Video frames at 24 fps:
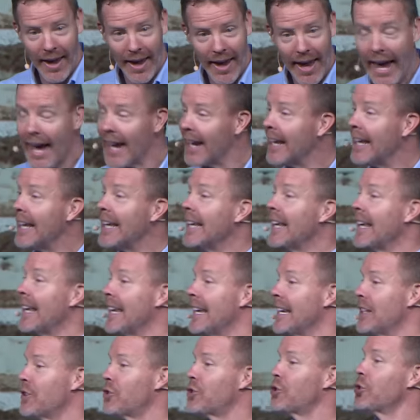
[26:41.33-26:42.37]
and he
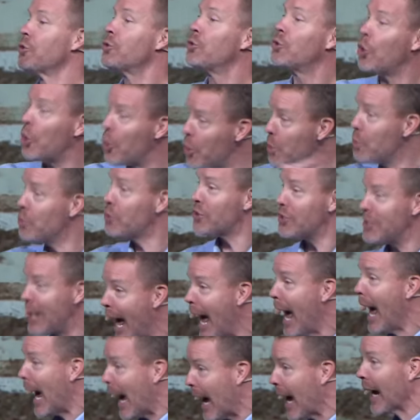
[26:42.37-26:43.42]
eats two
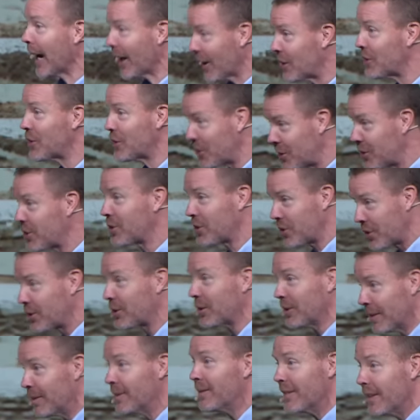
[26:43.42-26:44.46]

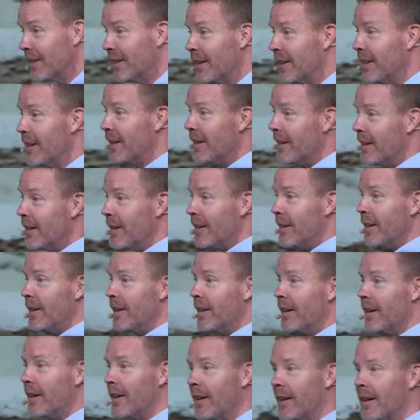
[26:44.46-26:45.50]
snacks.
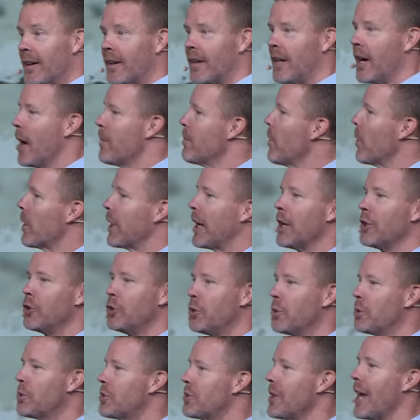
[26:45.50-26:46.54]
Come on, can
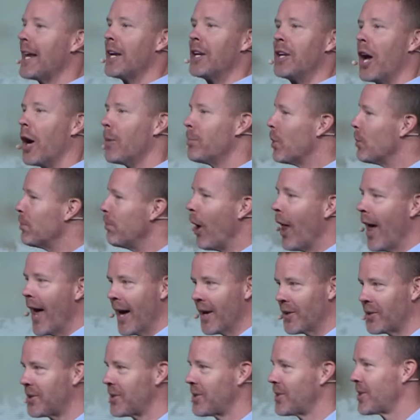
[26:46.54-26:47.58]
you say double
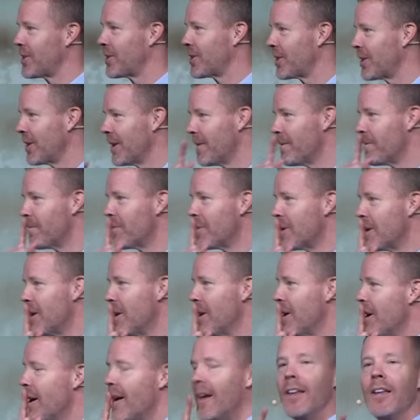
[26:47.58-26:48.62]
blessed?
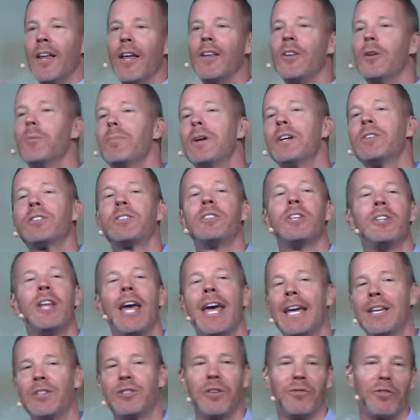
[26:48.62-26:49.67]
You miss the
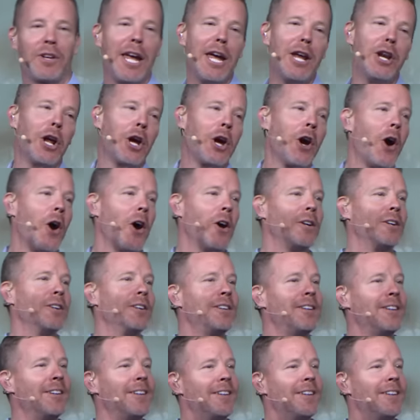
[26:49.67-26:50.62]
days of kindergarten.